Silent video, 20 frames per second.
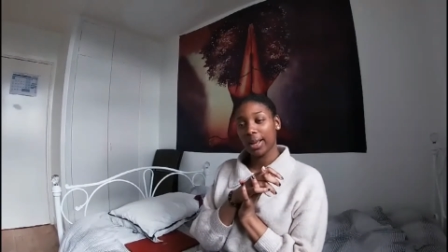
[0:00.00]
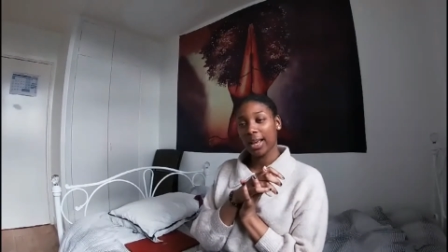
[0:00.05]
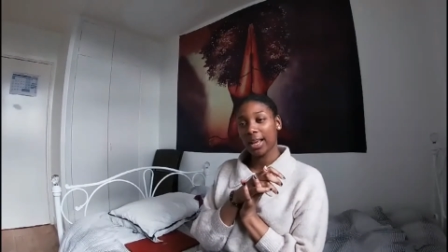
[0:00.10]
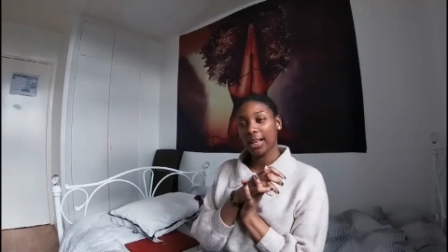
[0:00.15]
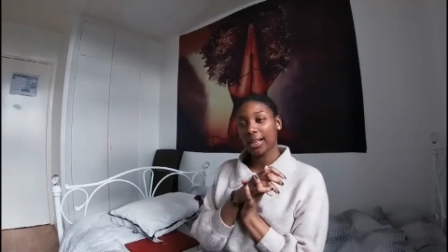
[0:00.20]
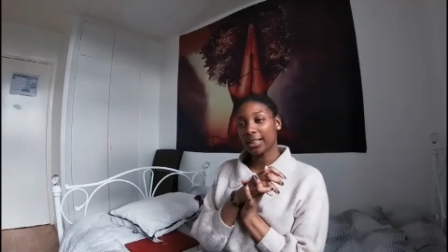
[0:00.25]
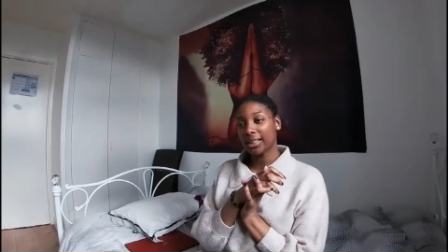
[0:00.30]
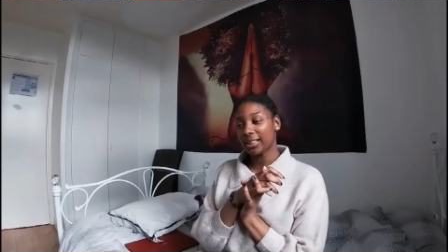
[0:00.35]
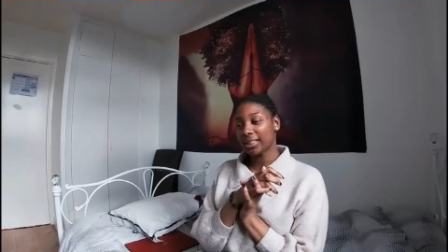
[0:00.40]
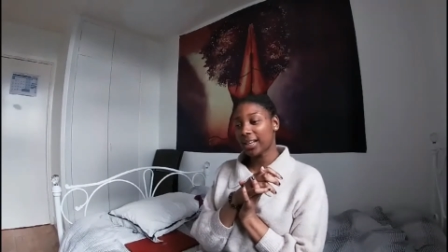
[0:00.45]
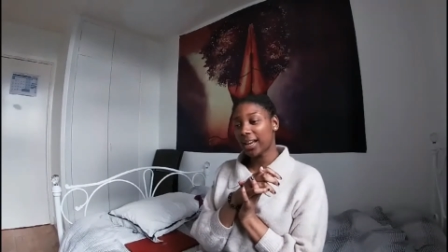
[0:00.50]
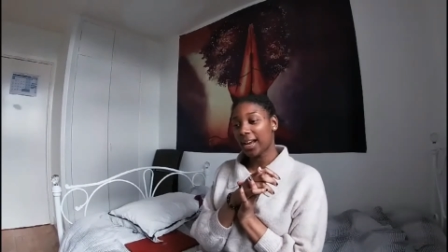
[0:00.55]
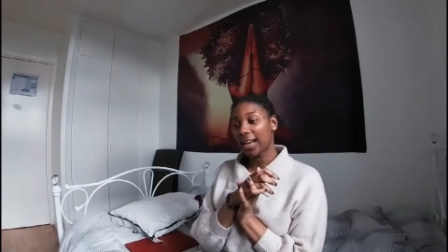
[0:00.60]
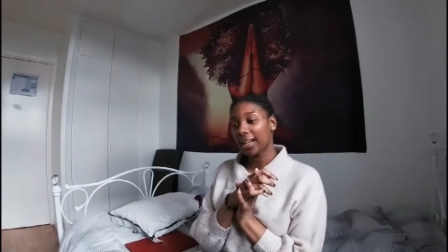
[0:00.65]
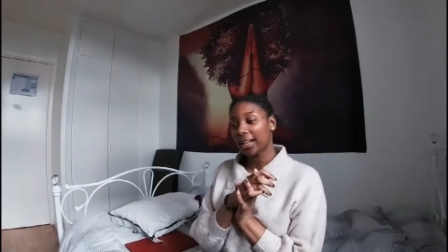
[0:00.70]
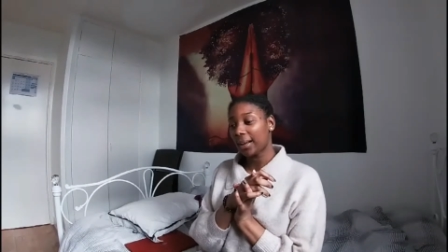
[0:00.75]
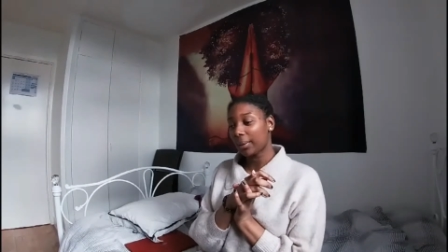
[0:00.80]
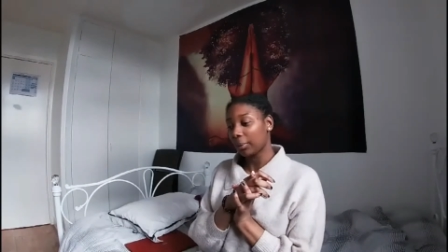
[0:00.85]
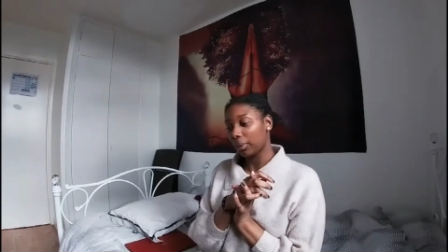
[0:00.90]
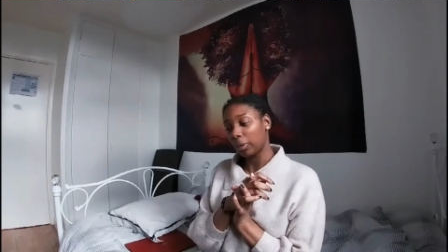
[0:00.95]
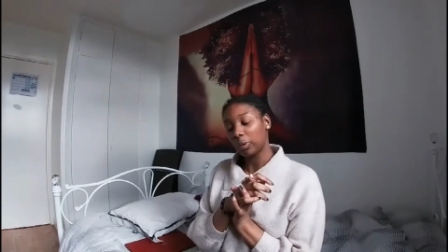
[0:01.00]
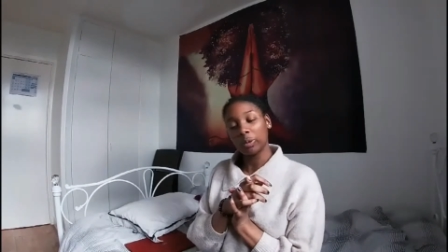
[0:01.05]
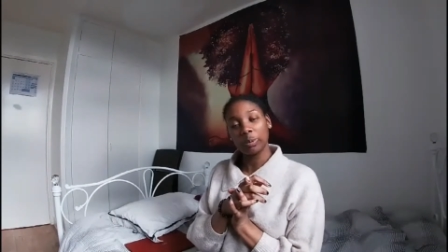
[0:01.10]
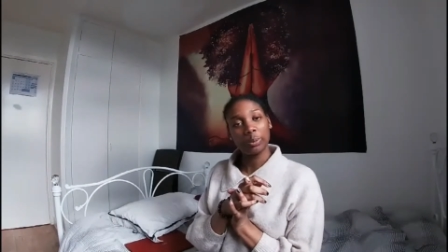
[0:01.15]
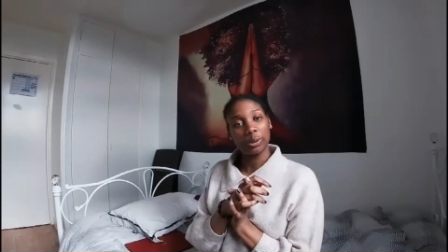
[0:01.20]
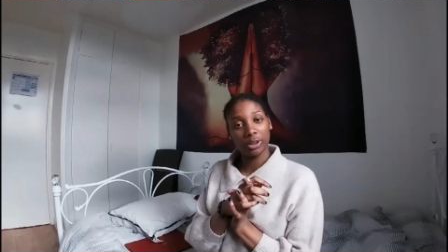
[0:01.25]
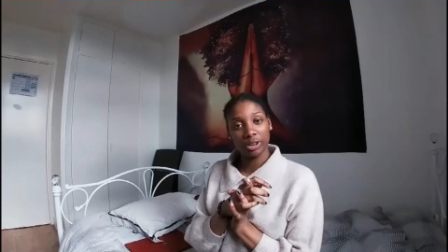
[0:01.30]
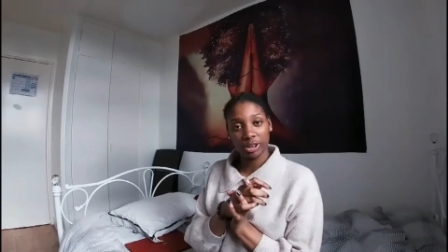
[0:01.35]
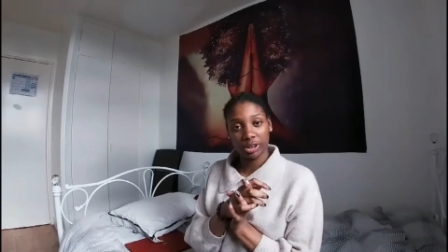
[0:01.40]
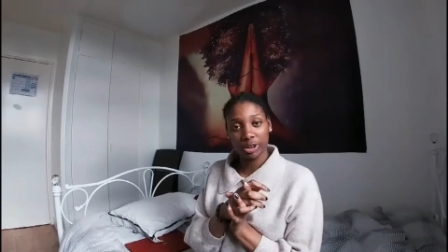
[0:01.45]
I'd say, like
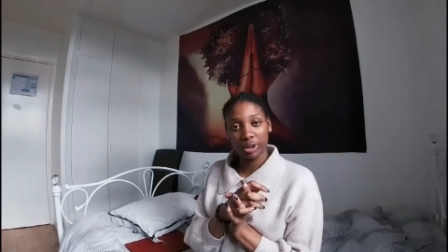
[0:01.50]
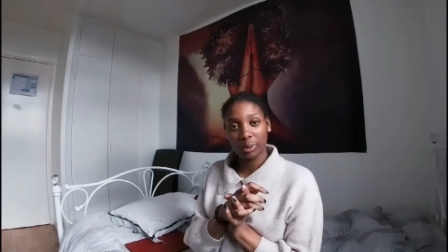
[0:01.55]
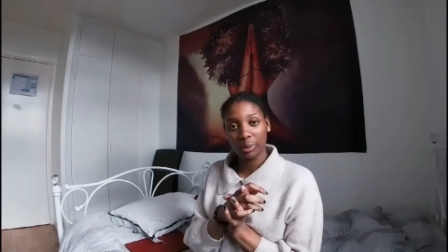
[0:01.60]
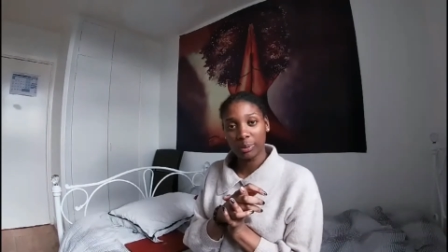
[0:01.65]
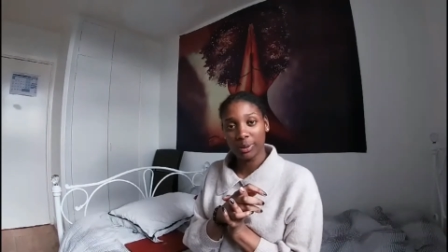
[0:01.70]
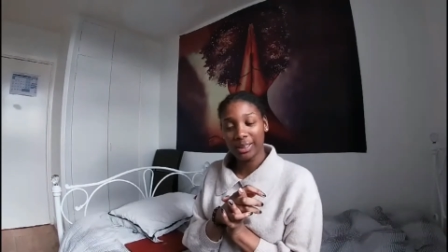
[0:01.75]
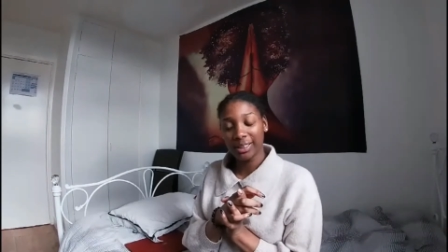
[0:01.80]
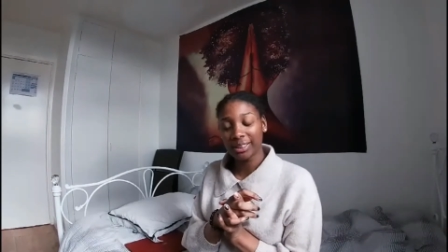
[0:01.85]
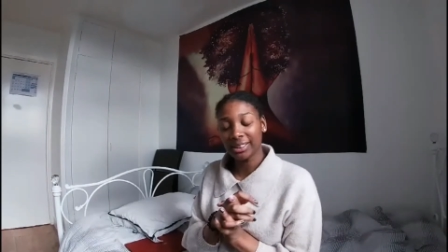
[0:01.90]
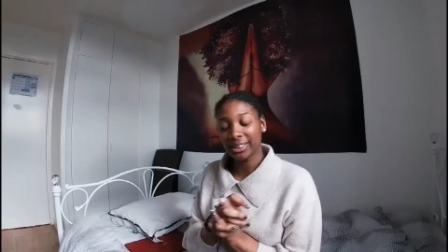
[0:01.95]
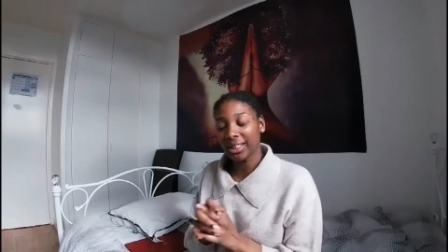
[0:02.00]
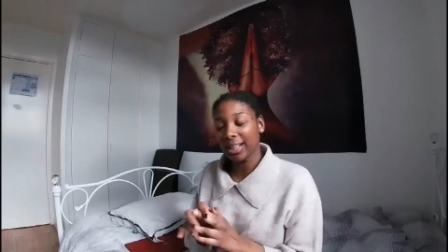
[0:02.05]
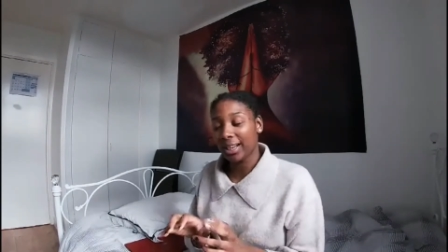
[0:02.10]
almost 2 weeks,